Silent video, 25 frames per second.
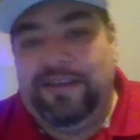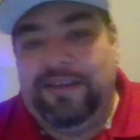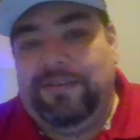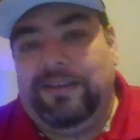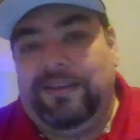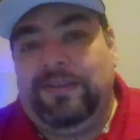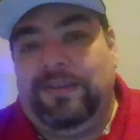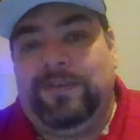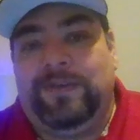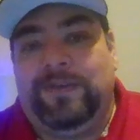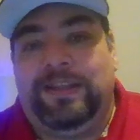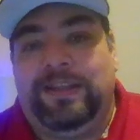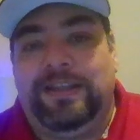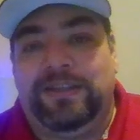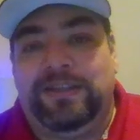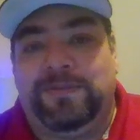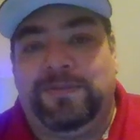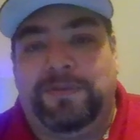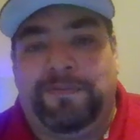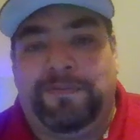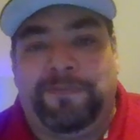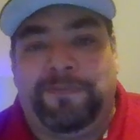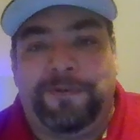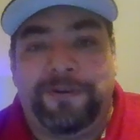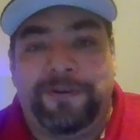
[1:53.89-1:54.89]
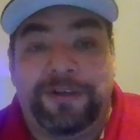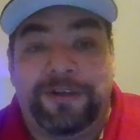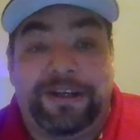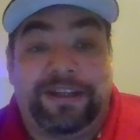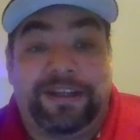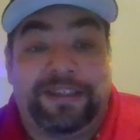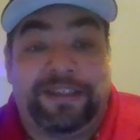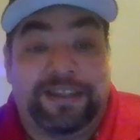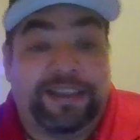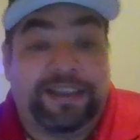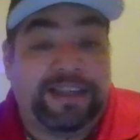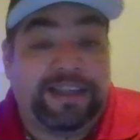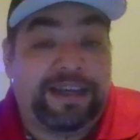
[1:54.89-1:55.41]
There were this one for you to
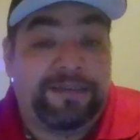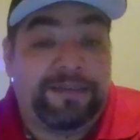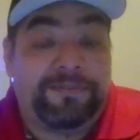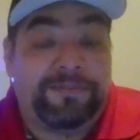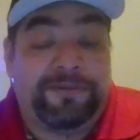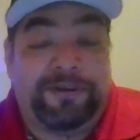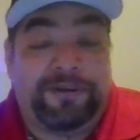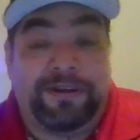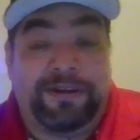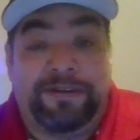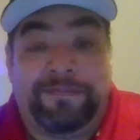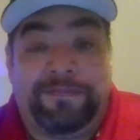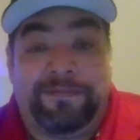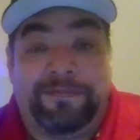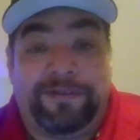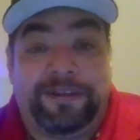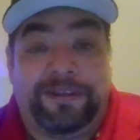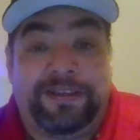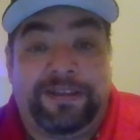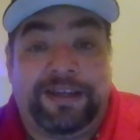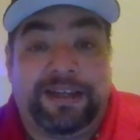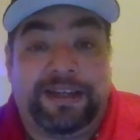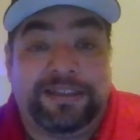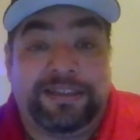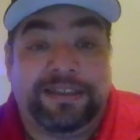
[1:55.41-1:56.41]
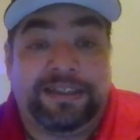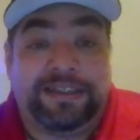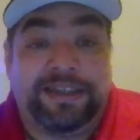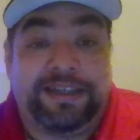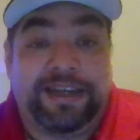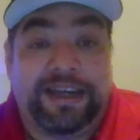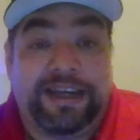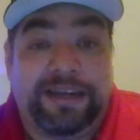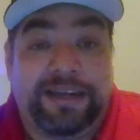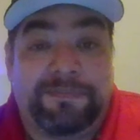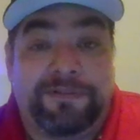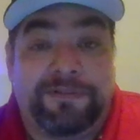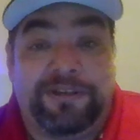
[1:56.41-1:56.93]
get the library for the taxi
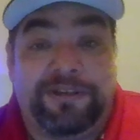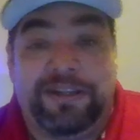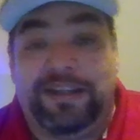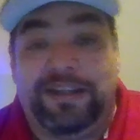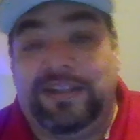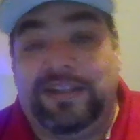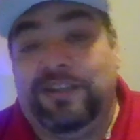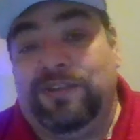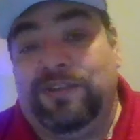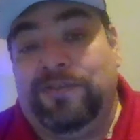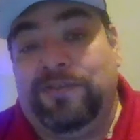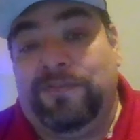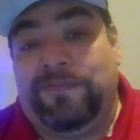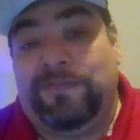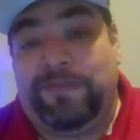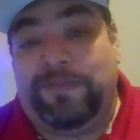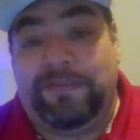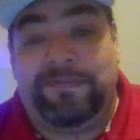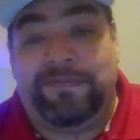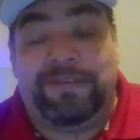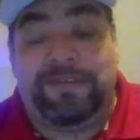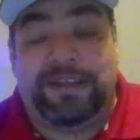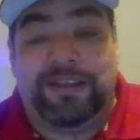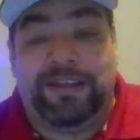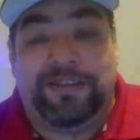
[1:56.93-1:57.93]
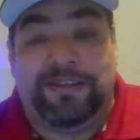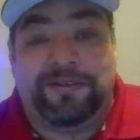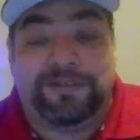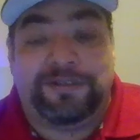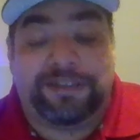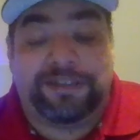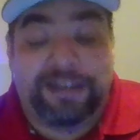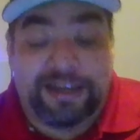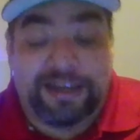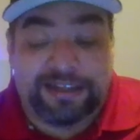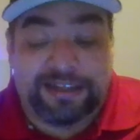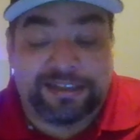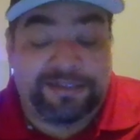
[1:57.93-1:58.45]
cab. You need to do 50 of those
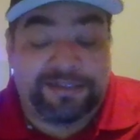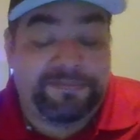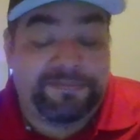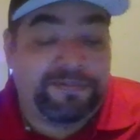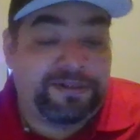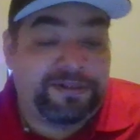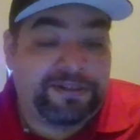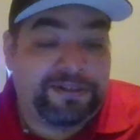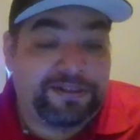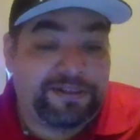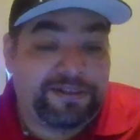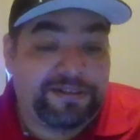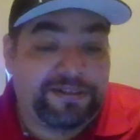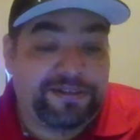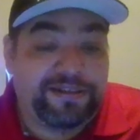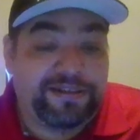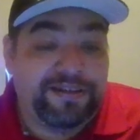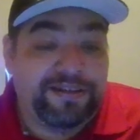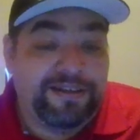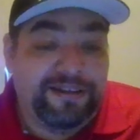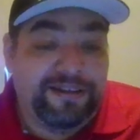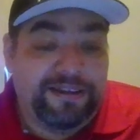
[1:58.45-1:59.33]
taxi missions.